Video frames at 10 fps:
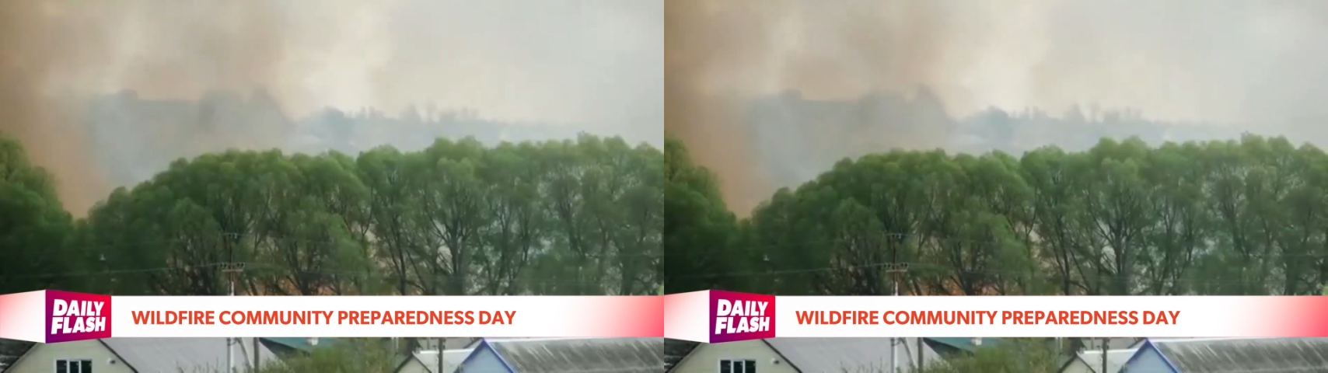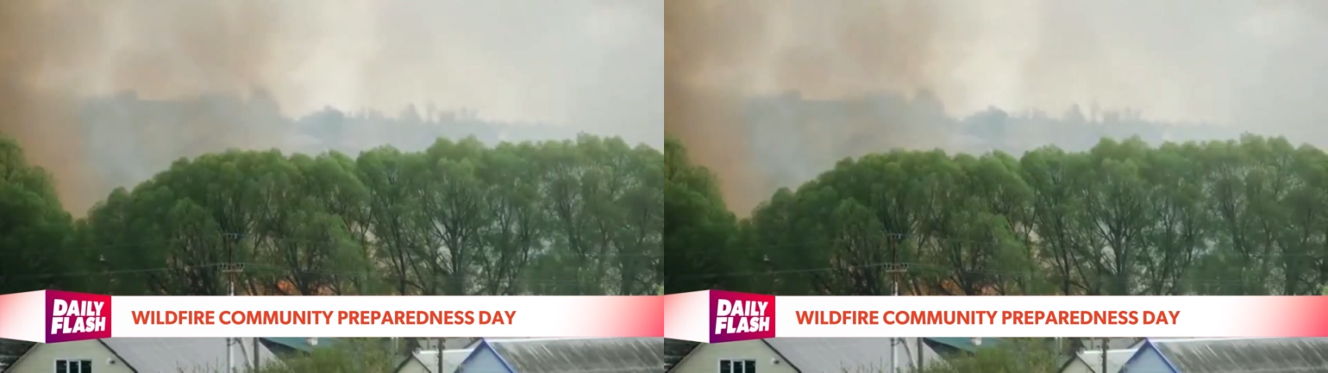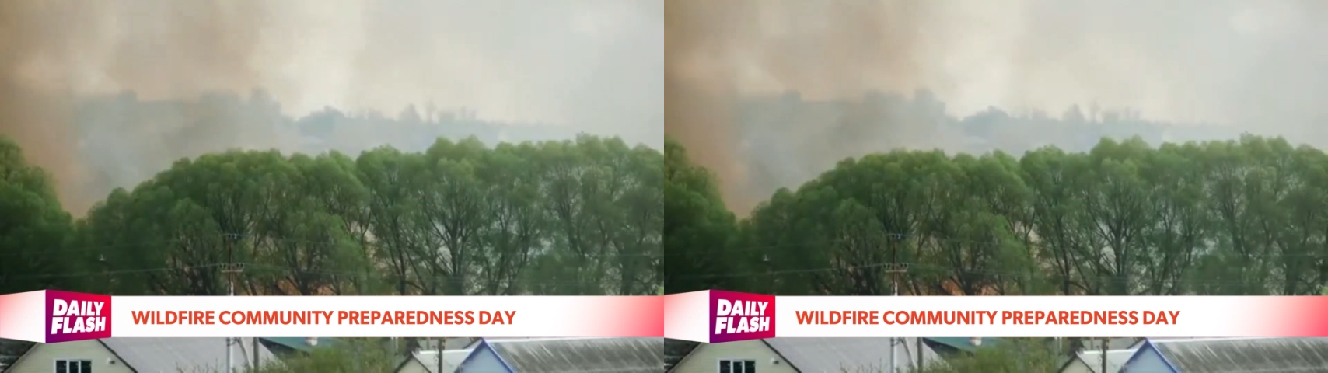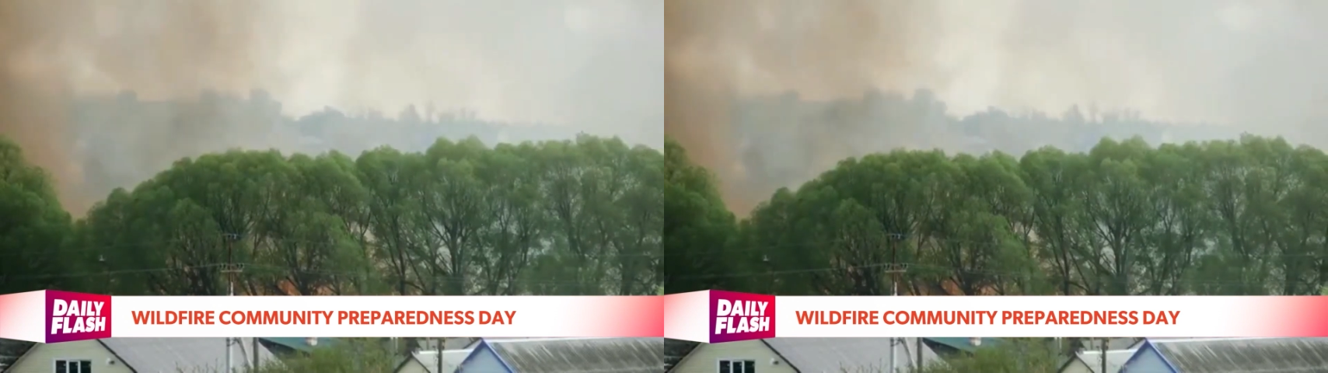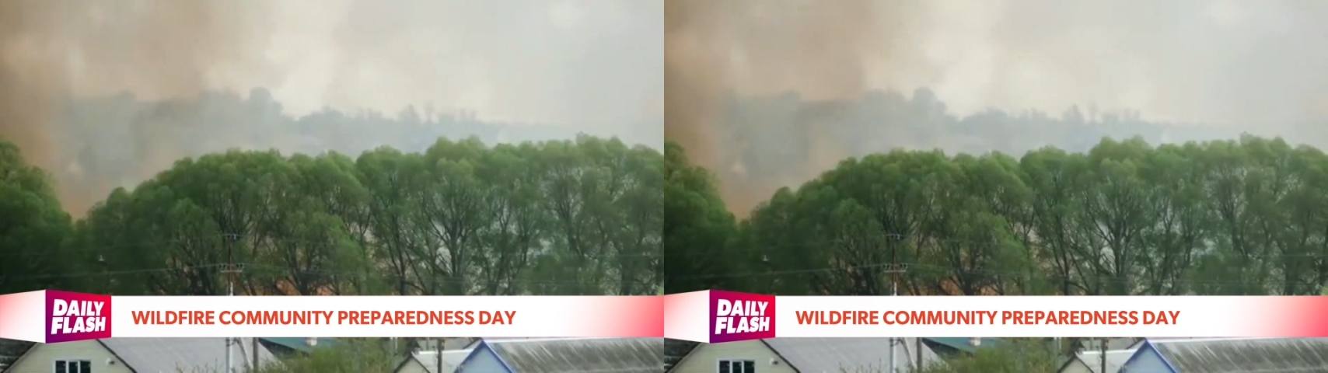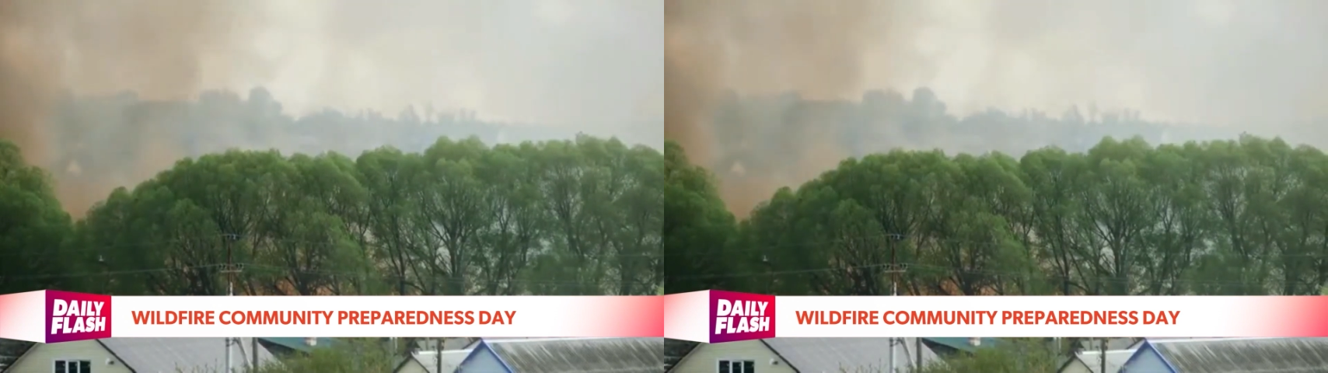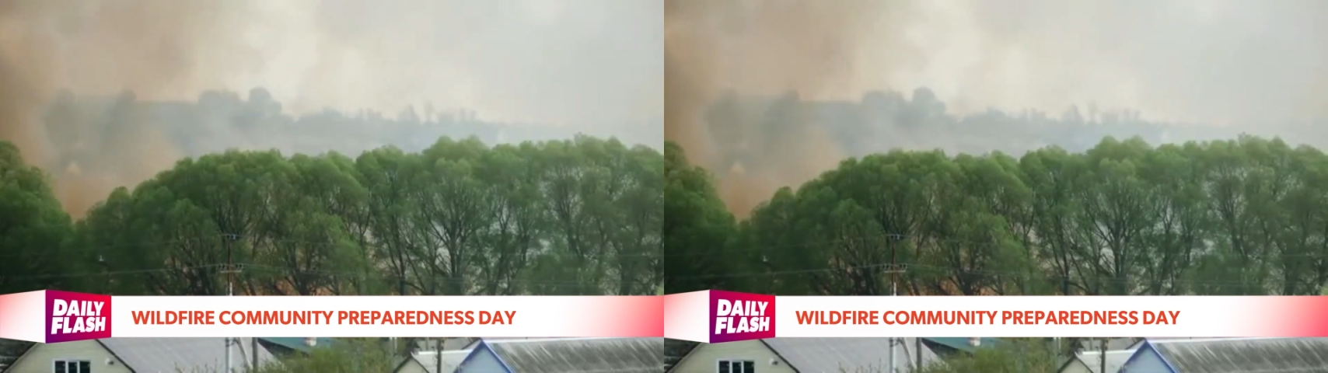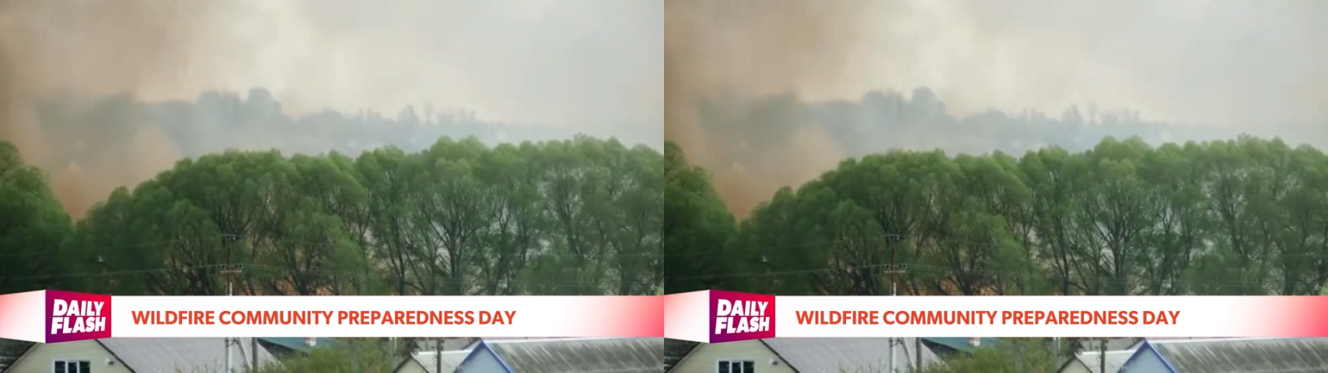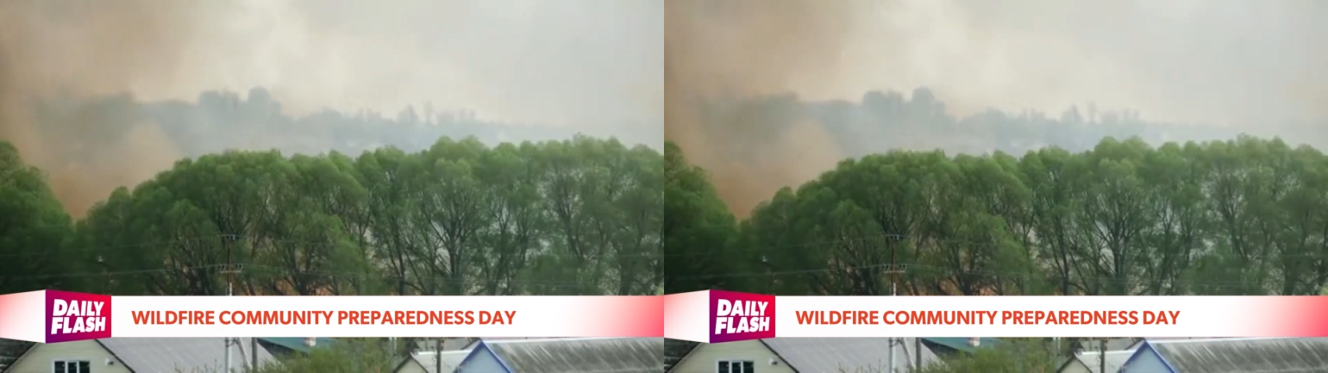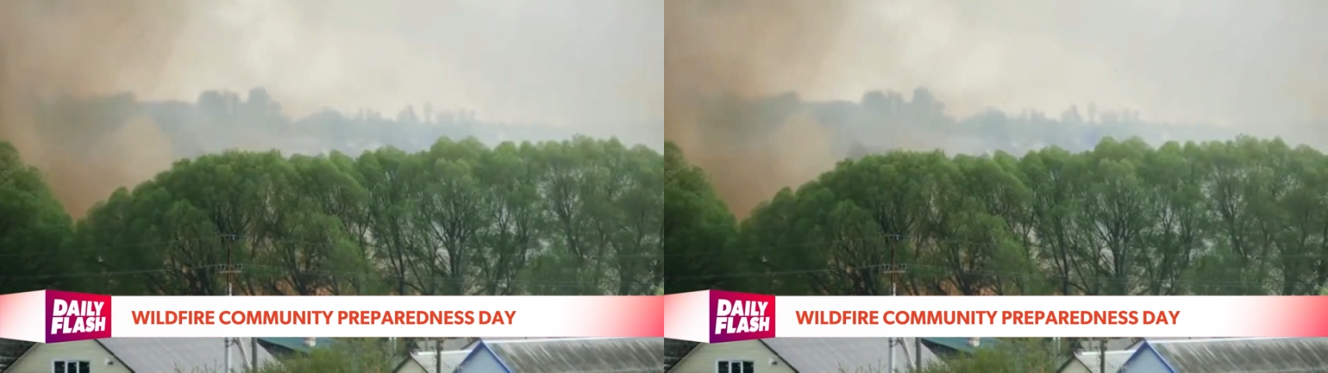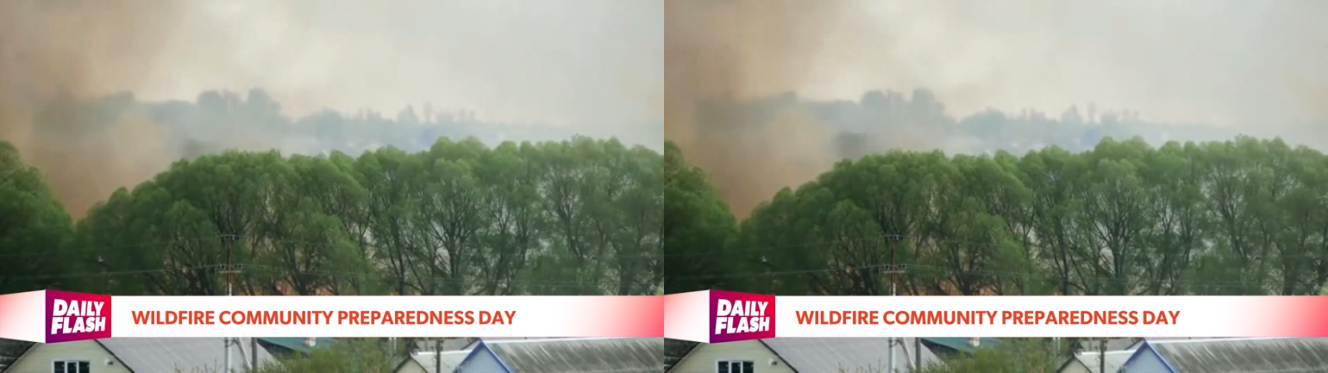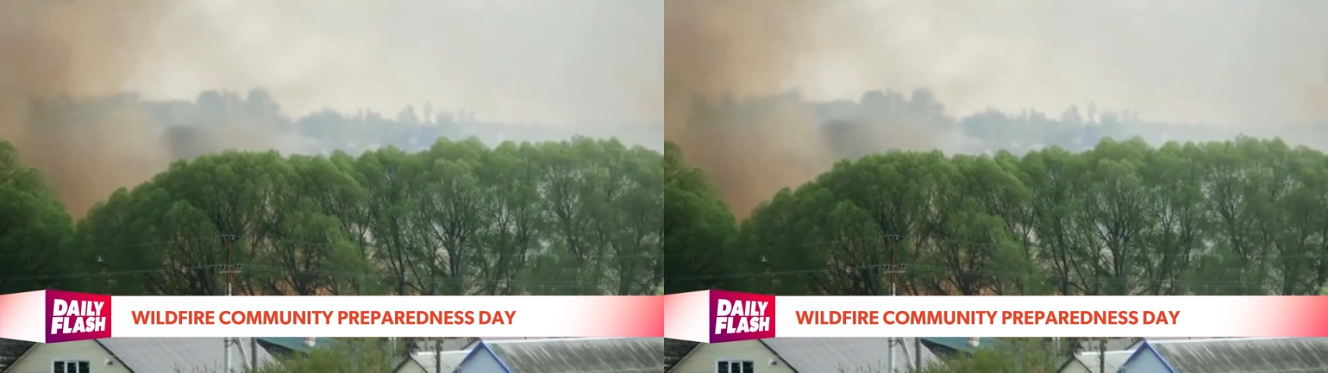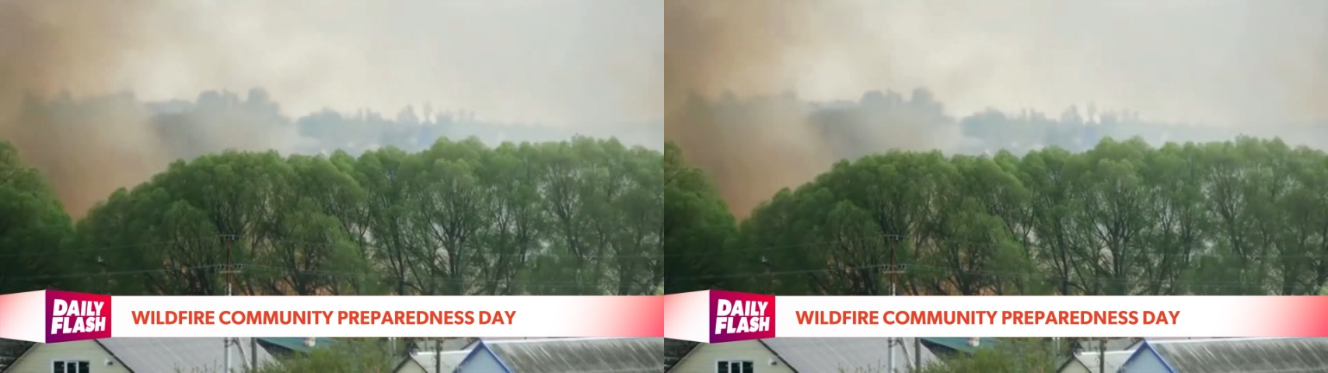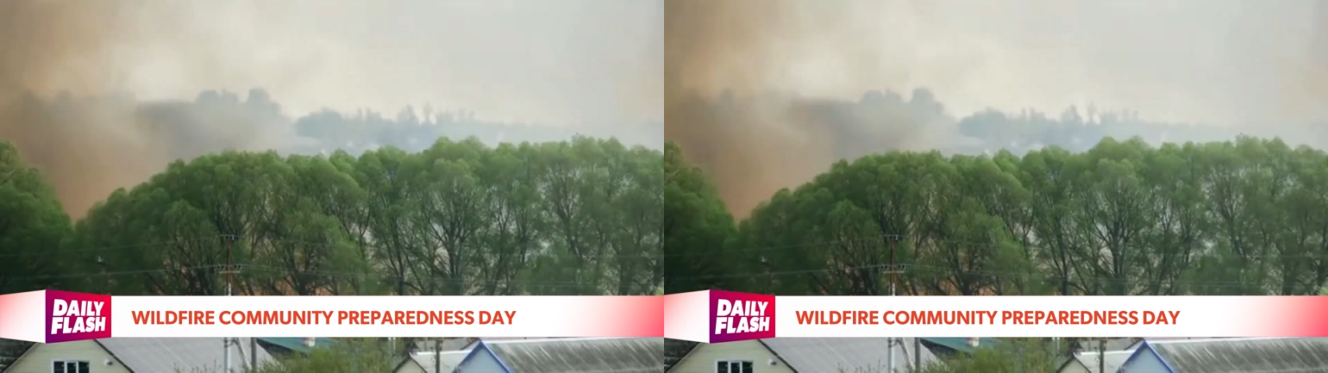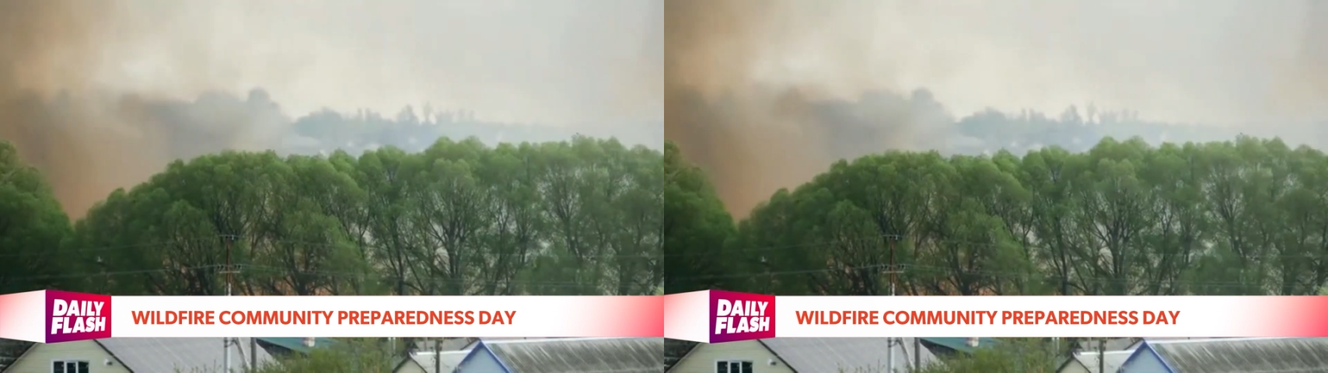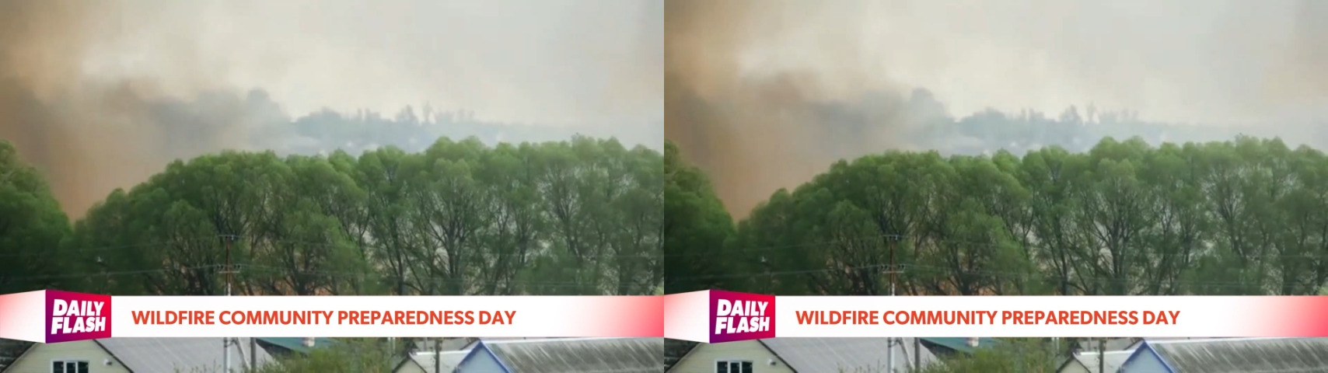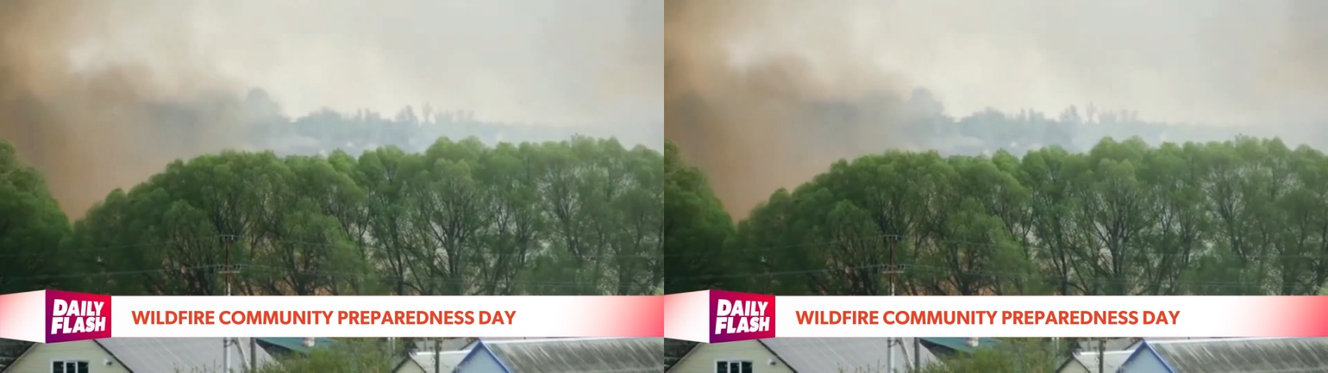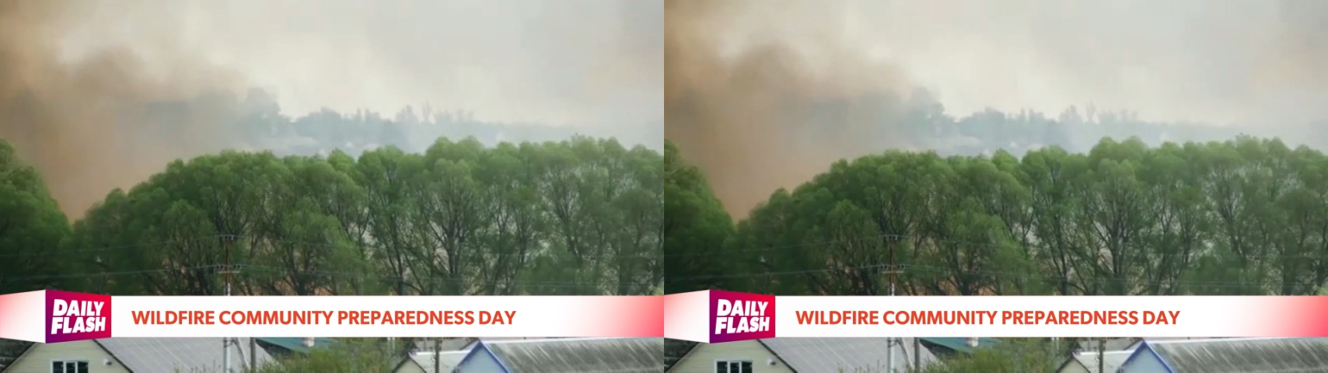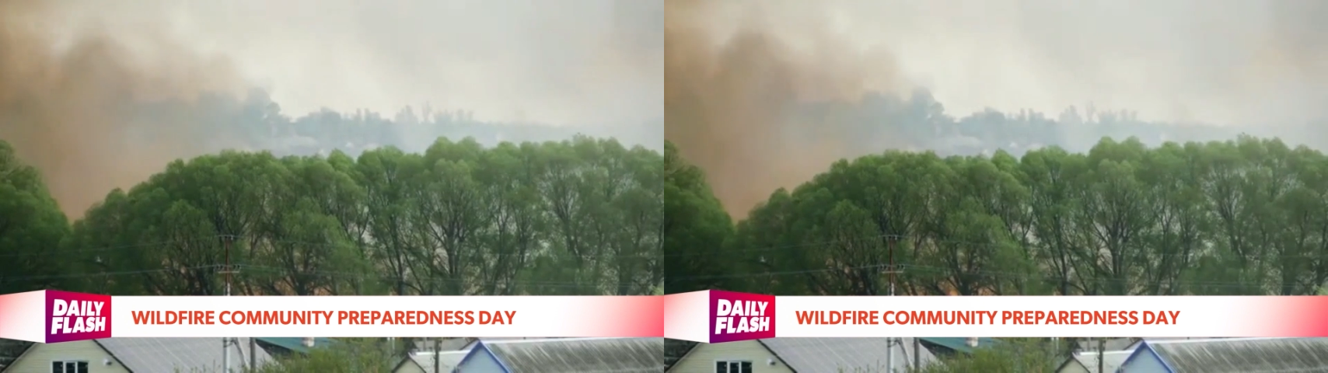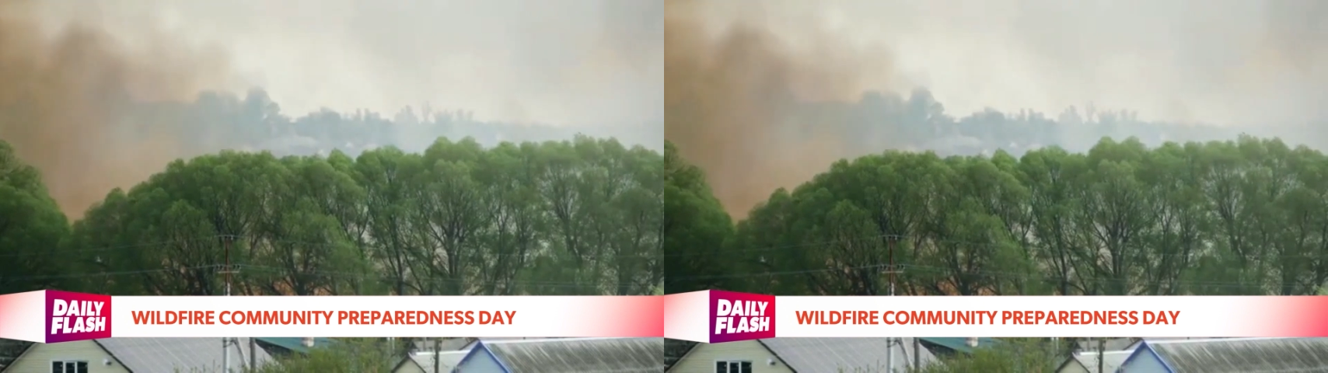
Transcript: No face is visible, so there are no lips to read.